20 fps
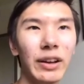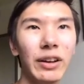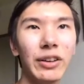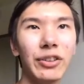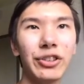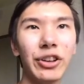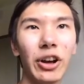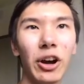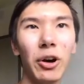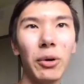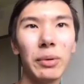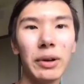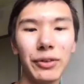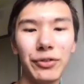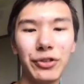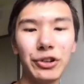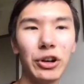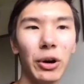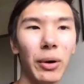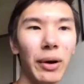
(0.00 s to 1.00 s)
So if
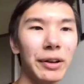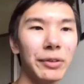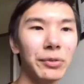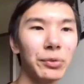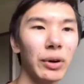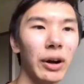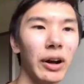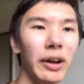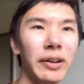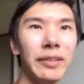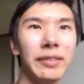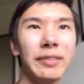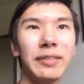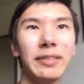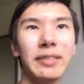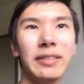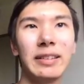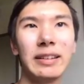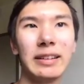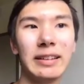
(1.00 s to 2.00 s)
you go ahead and run
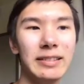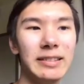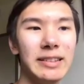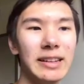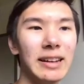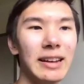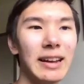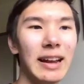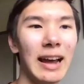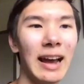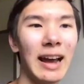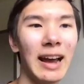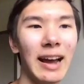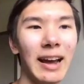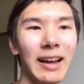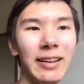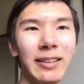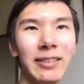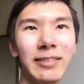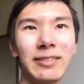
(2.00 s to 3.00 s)
git
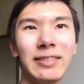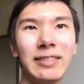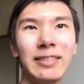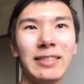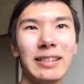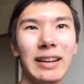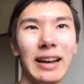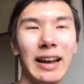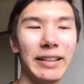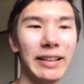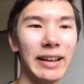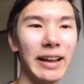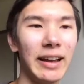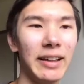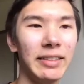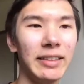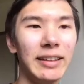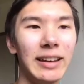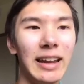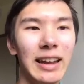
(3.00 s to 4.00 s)
add and
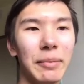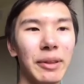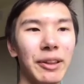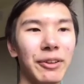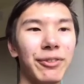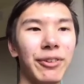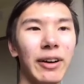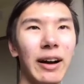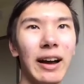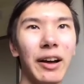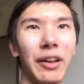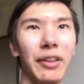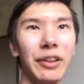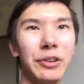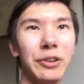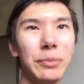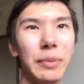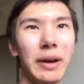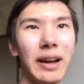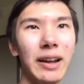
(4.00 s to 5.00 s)
then the name of the file that
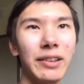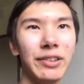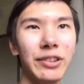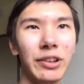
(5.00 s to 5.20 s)
you made.